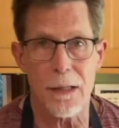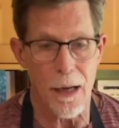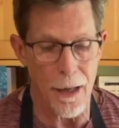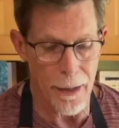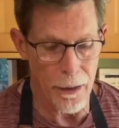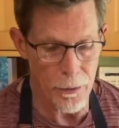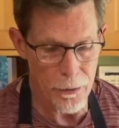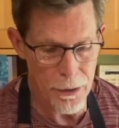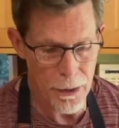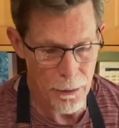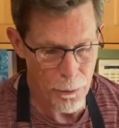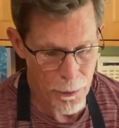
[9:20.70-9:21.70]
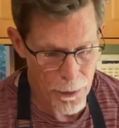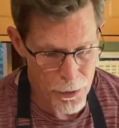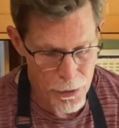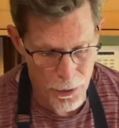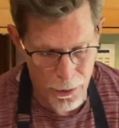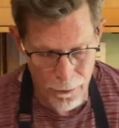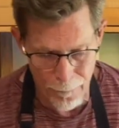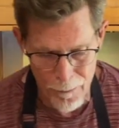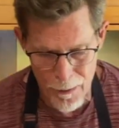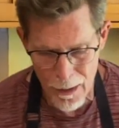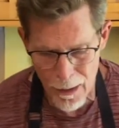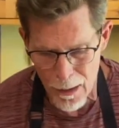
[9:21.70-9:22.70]
higher temperature.
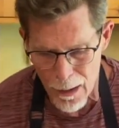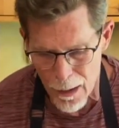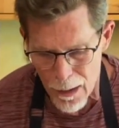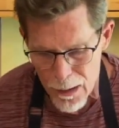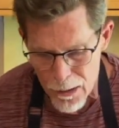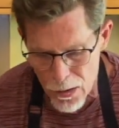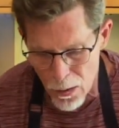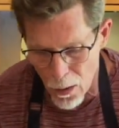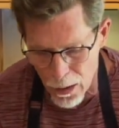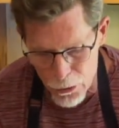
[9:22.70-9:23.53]
So I'll